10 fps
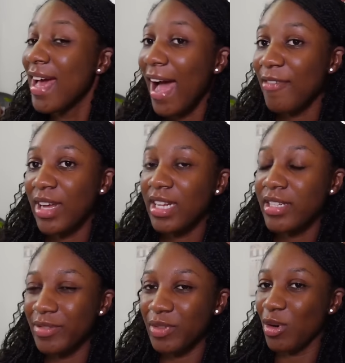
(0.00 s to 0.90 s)
i find
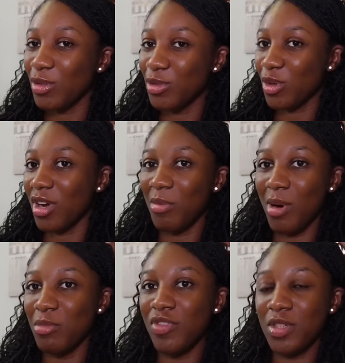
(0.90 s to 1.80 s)
it difficult to talk
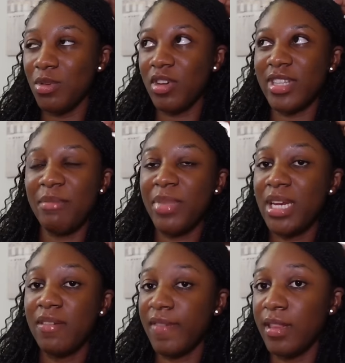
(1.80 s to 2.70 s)
about movies because i
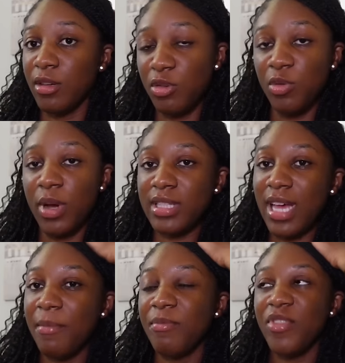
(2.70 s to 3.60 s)
barely find the good ones
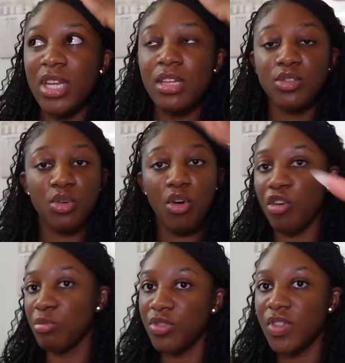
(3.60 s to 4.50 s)
i'm really into
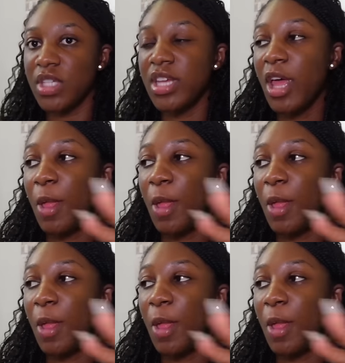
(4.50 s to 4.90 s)
horror movies